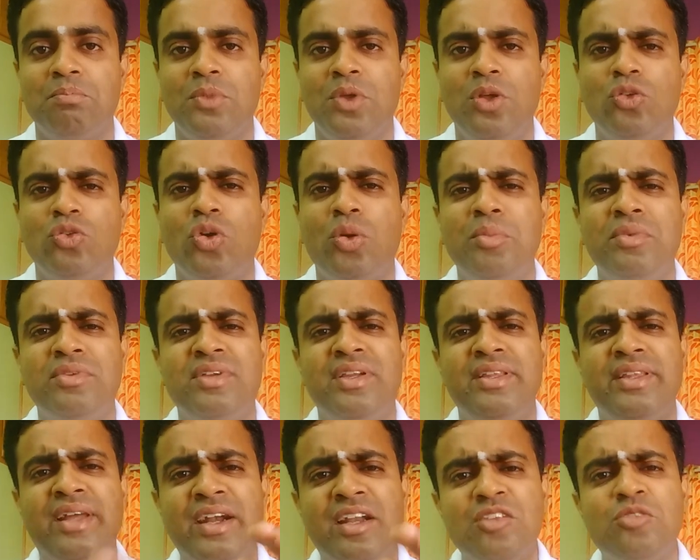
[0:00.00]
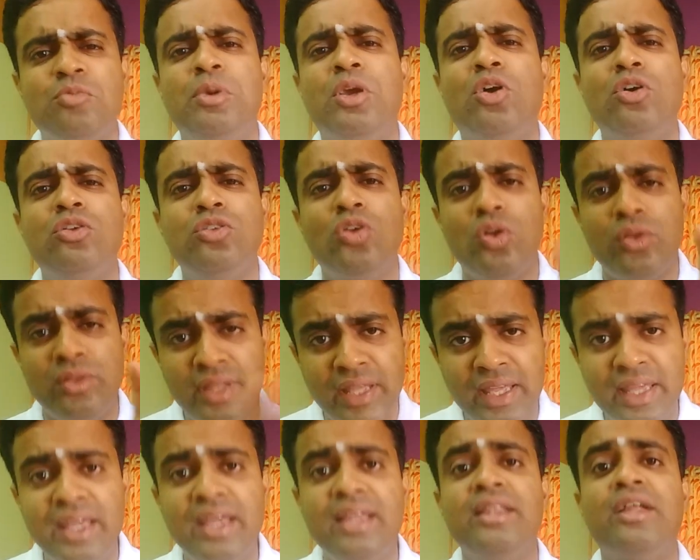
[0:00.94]
Swami said that is because you are
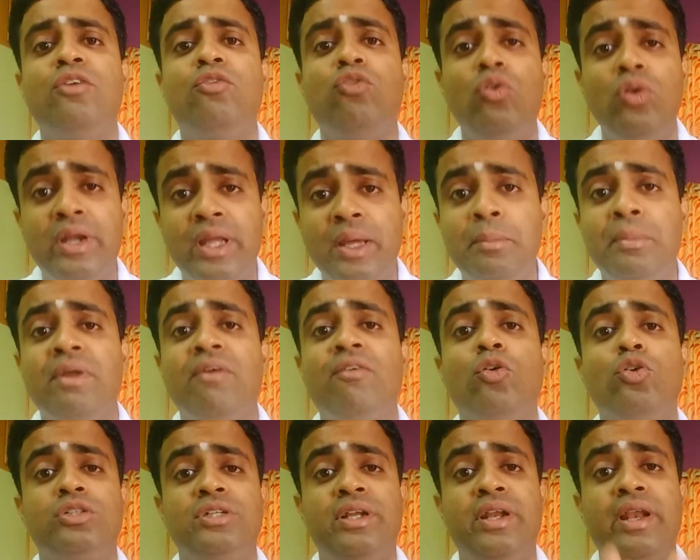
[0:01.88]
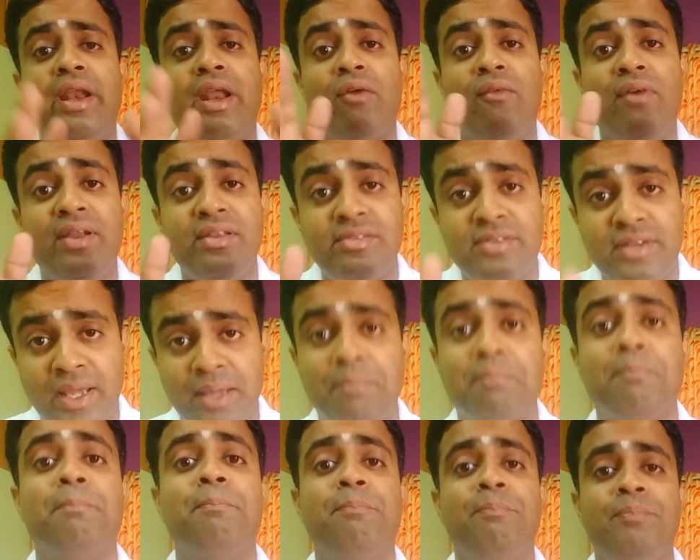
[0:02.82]
thinking that full time devotion requires
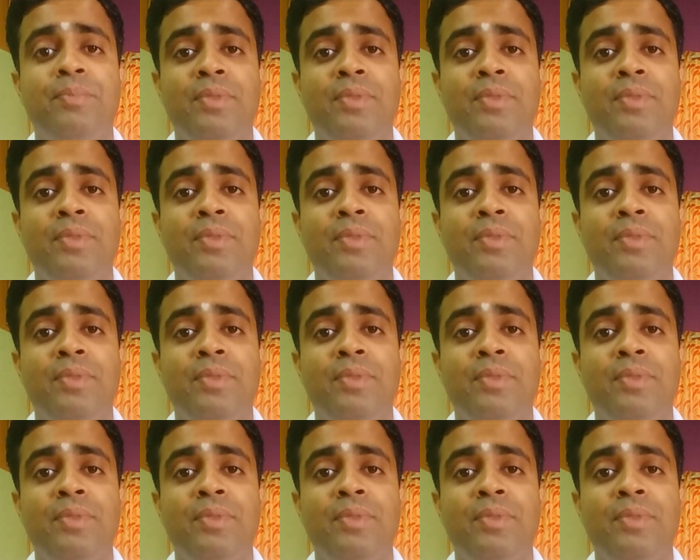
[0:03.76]
time.